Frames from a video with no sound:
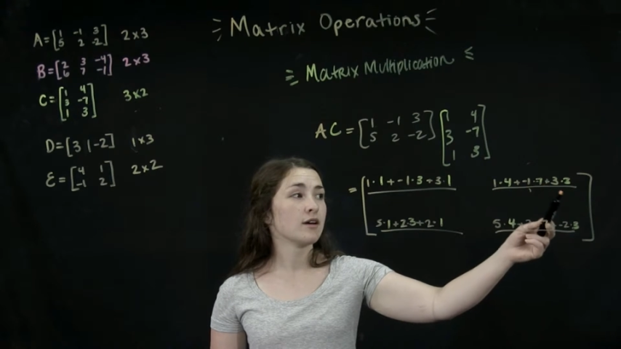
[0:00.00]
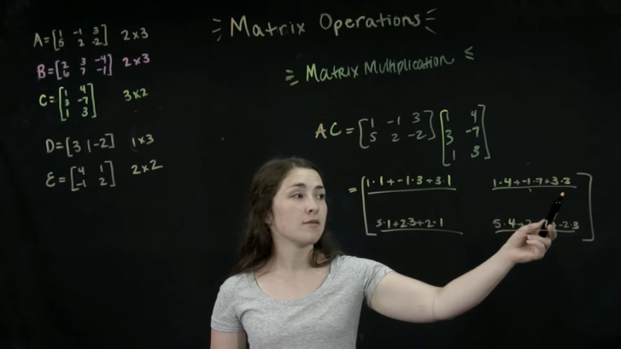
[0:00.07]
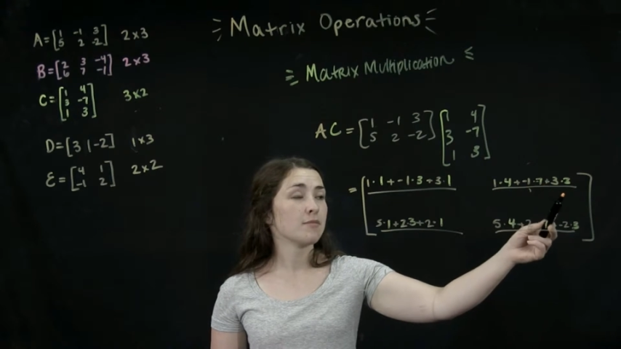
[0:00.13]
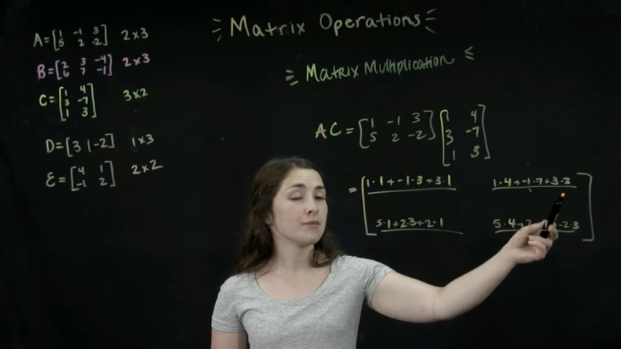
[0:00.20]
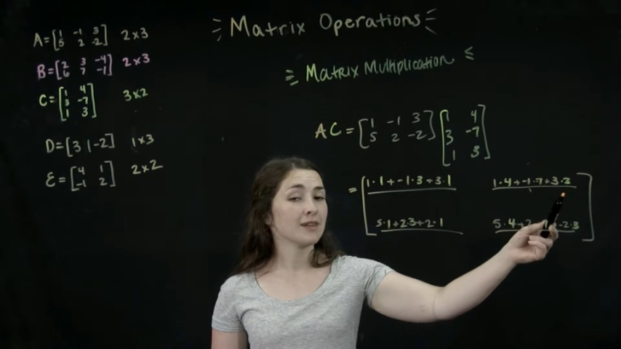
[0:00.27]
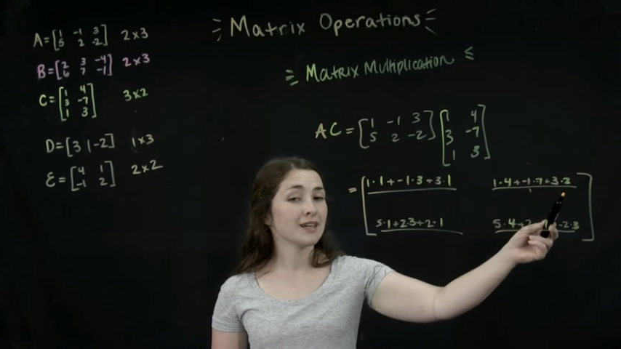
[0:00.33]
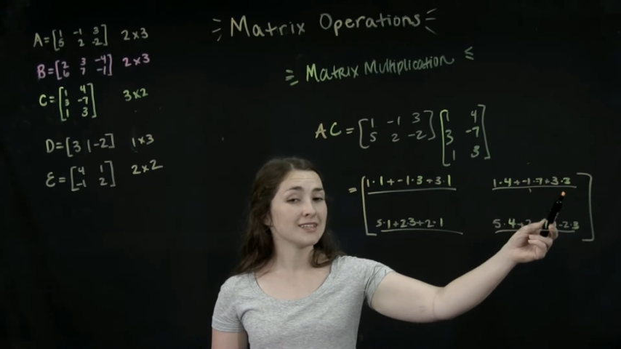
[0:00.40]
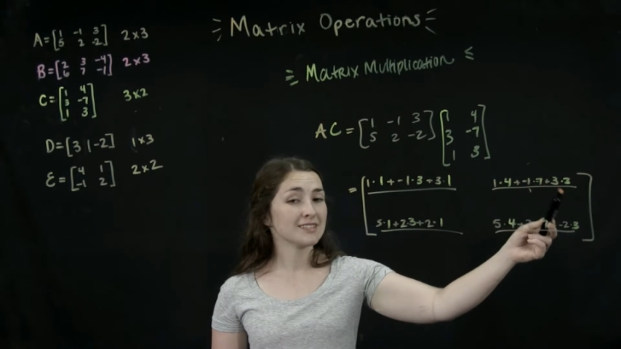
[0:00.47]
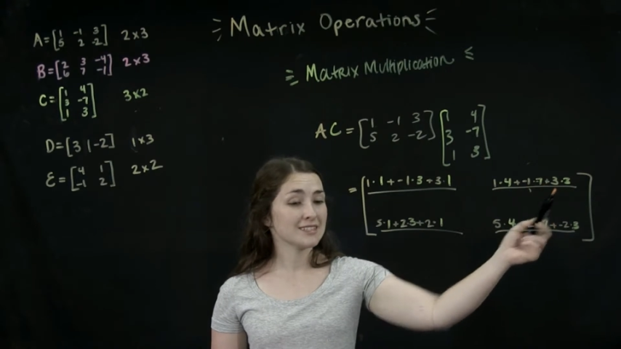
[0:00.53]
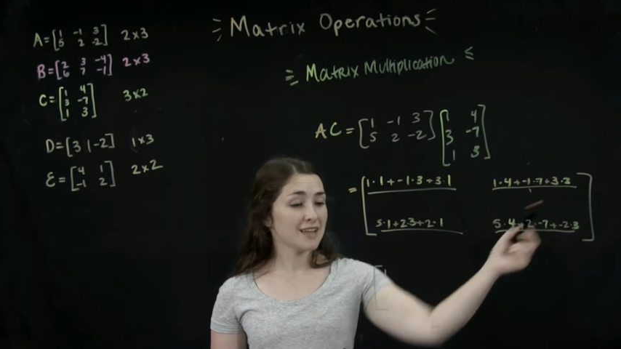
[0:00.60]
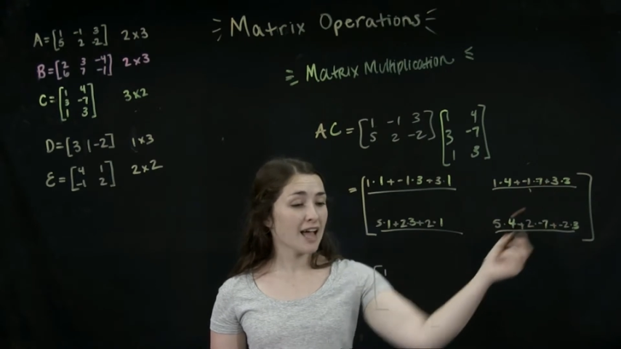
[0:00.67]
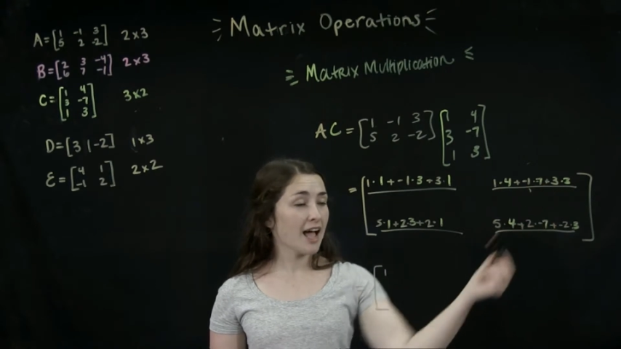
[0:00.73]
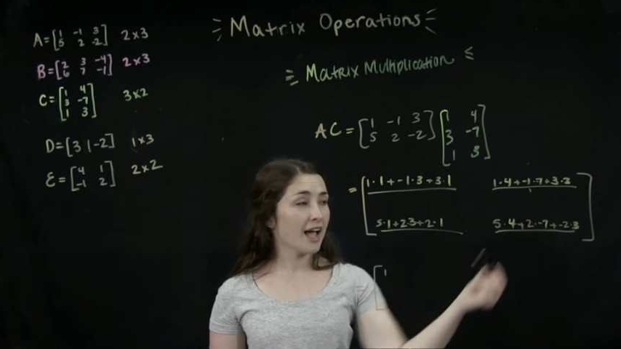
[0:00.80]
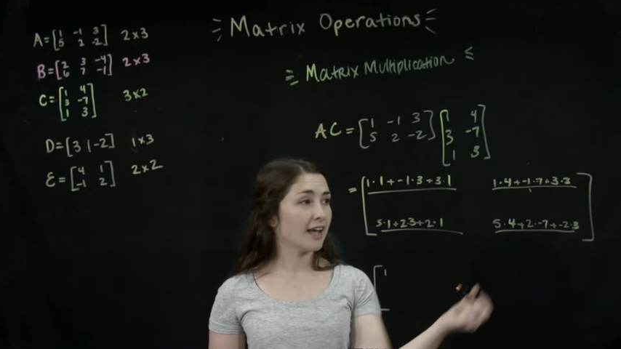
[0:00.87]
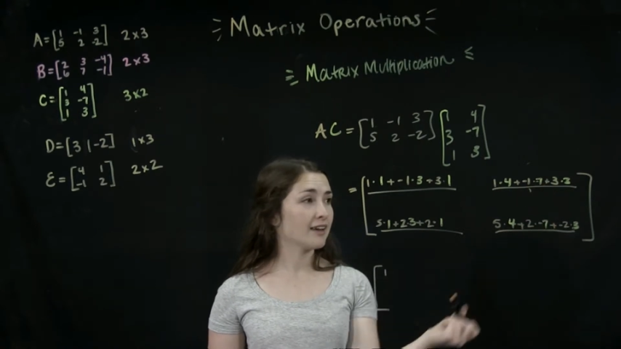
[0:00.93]
plus
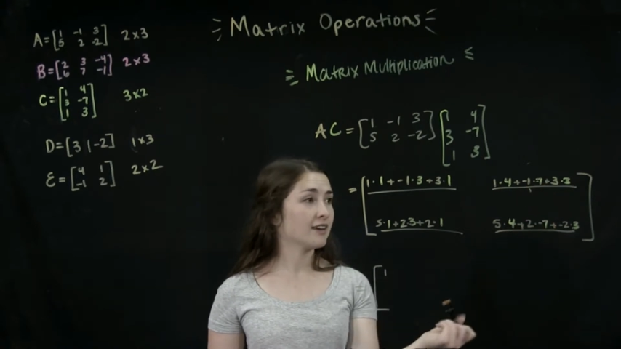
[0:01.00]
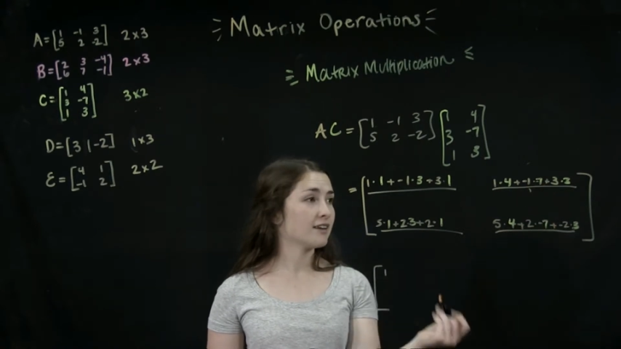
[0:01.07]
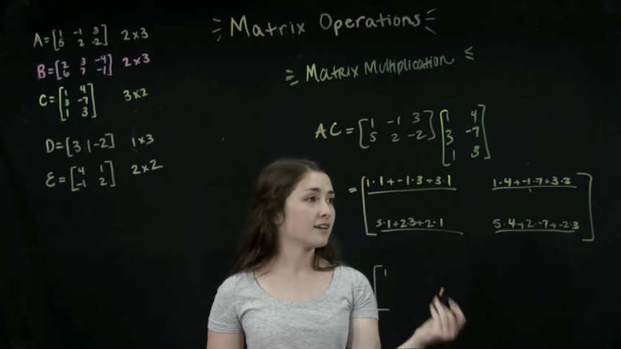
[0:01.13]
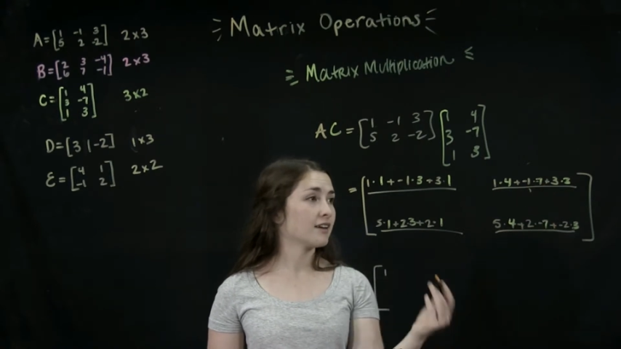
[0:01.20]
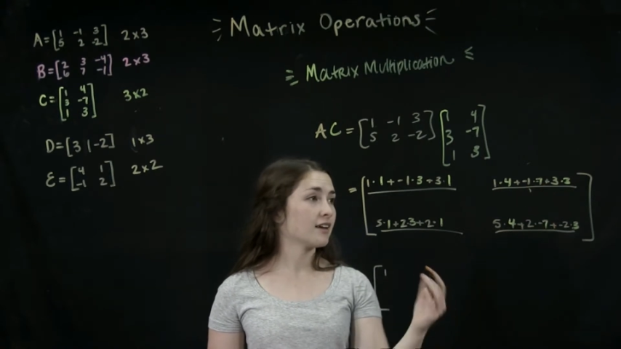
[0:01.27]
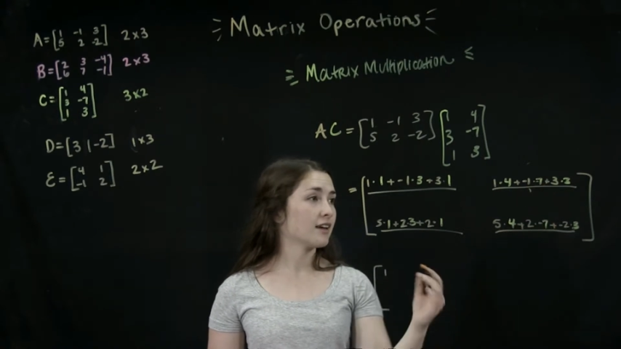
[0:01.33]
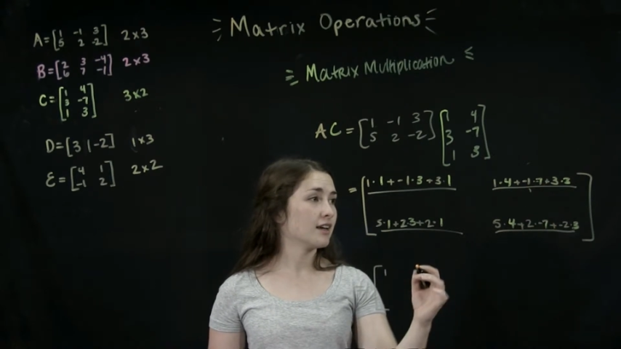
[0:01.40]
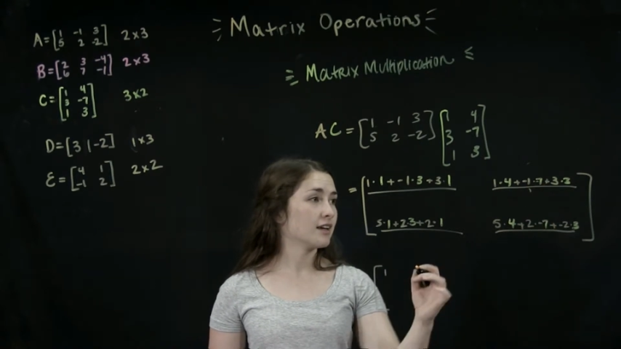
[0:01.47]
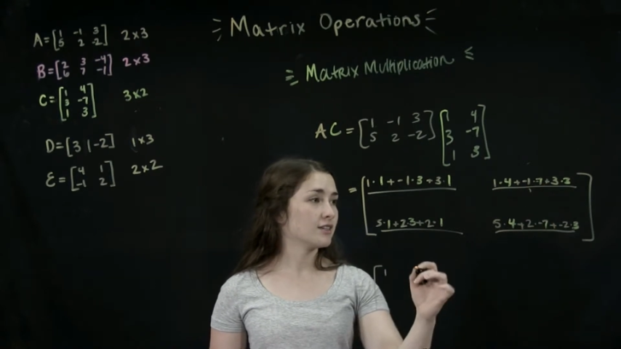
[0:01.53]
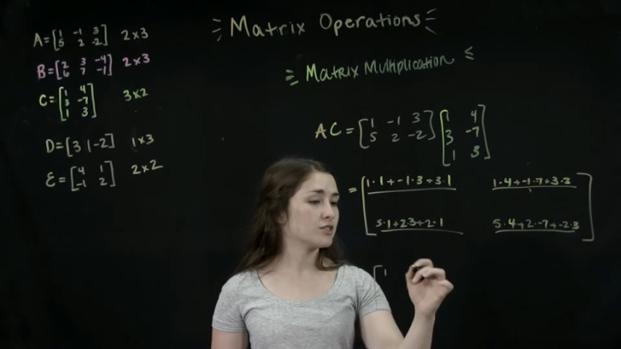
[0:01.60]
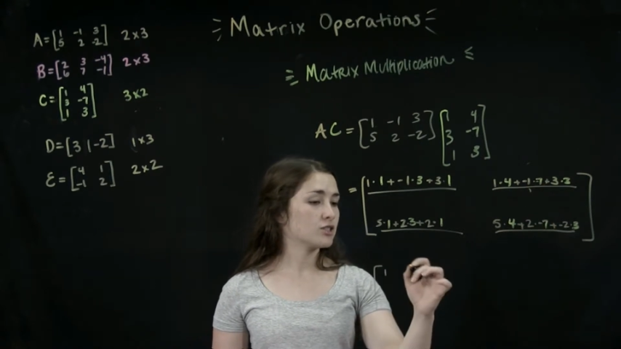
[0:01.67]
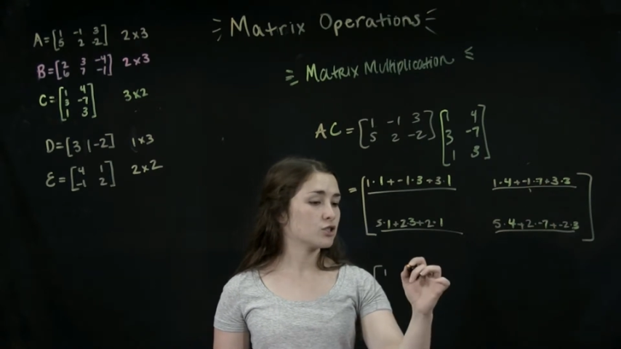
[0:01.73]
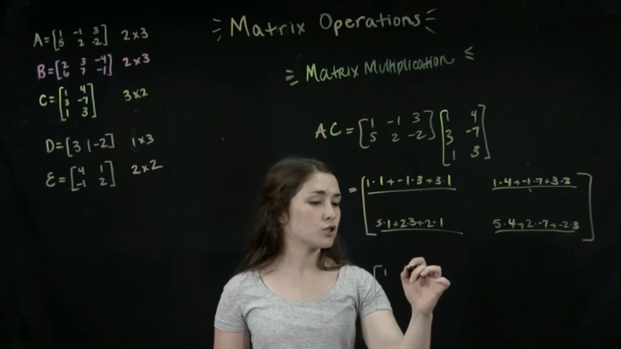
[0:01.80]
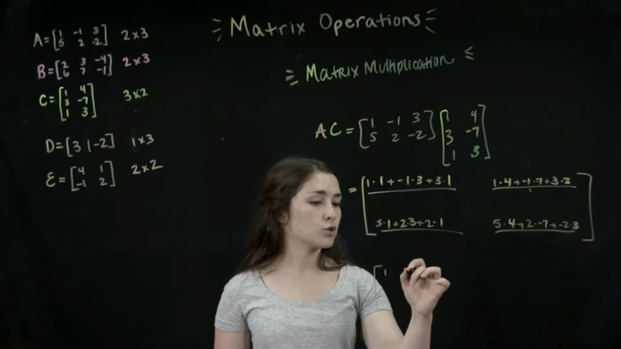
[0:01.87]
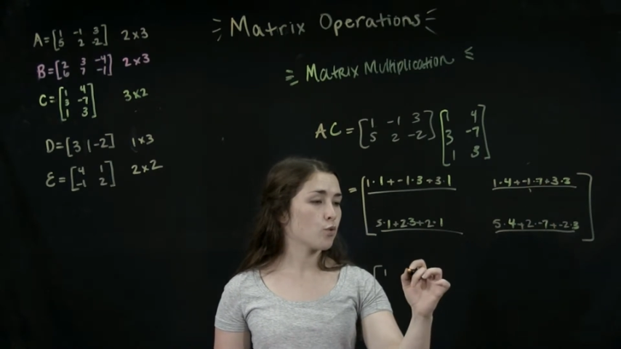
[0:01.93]
9 is
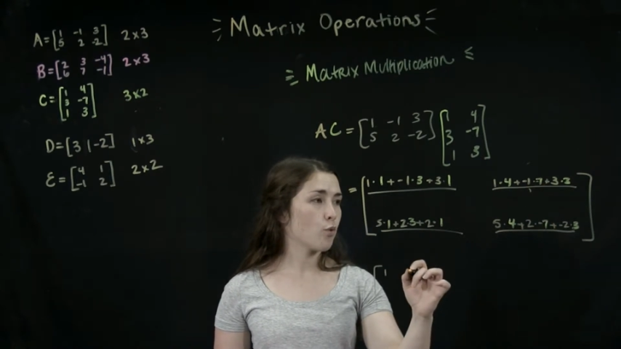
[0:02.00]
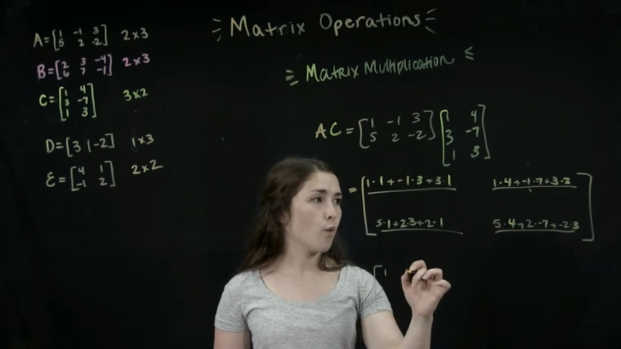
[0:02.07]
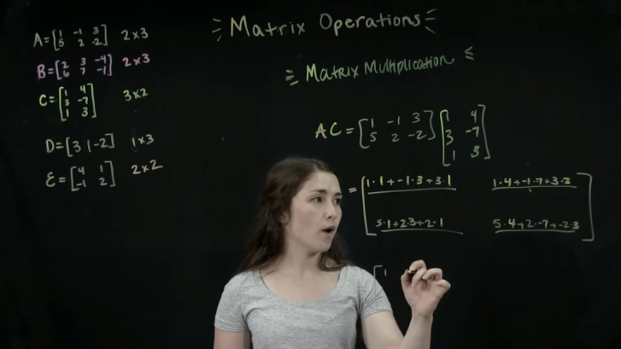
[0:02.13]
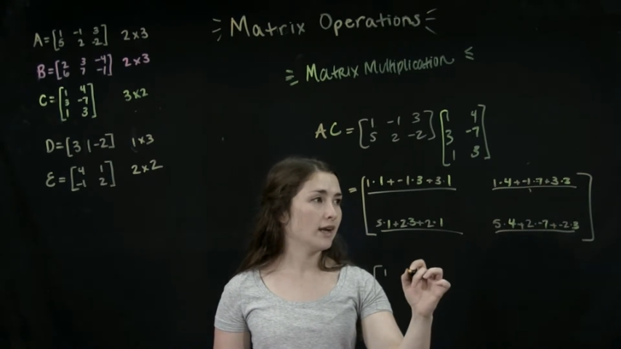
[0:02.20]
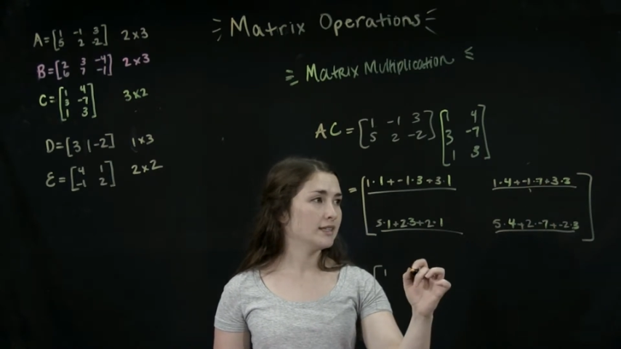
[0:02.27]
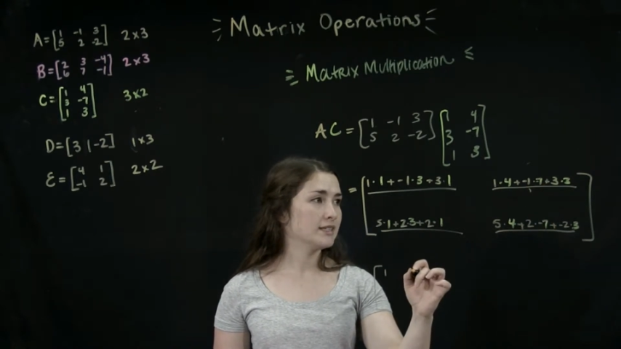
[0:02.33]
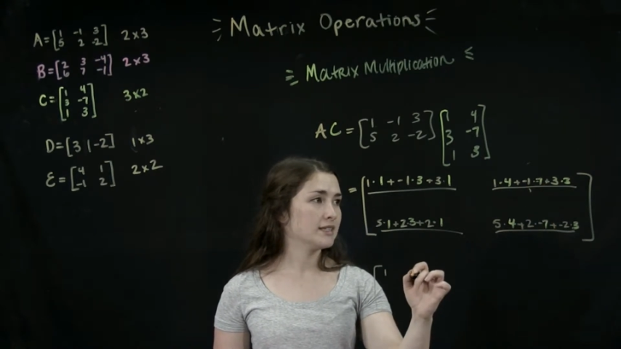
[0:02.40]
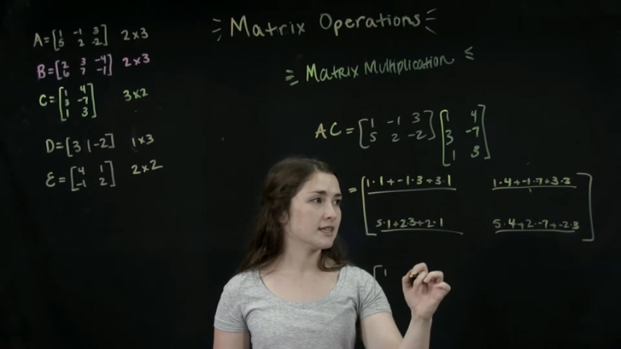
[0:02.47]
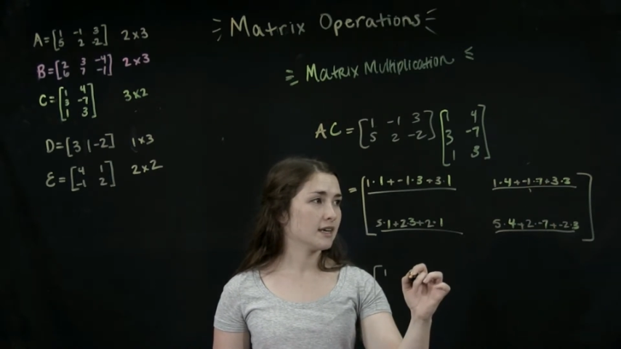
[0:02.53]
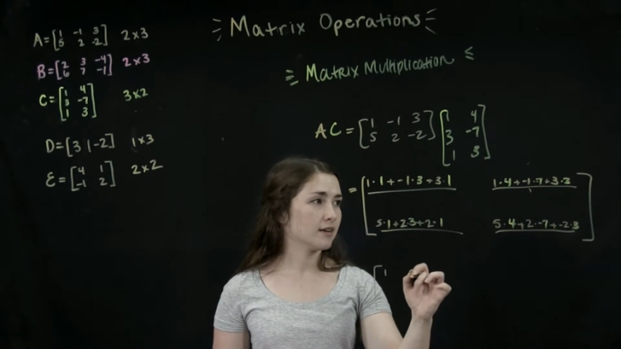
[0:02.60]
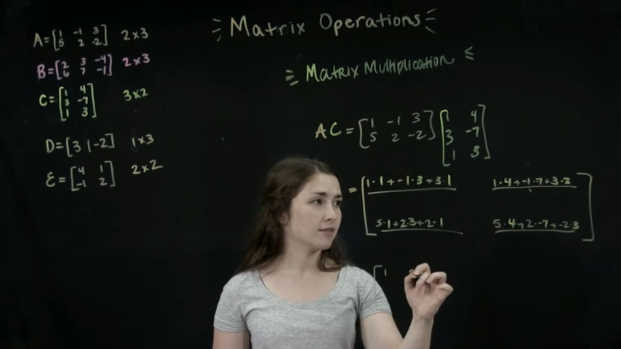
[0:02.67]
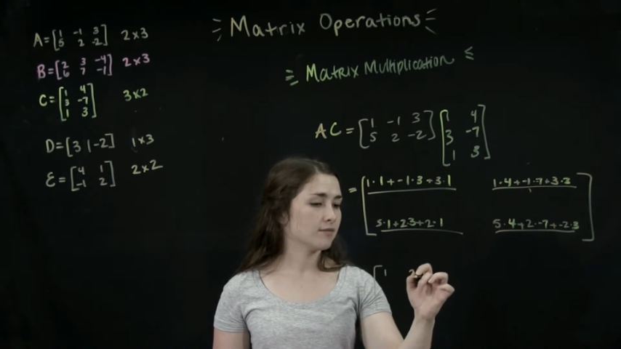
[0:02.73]
20.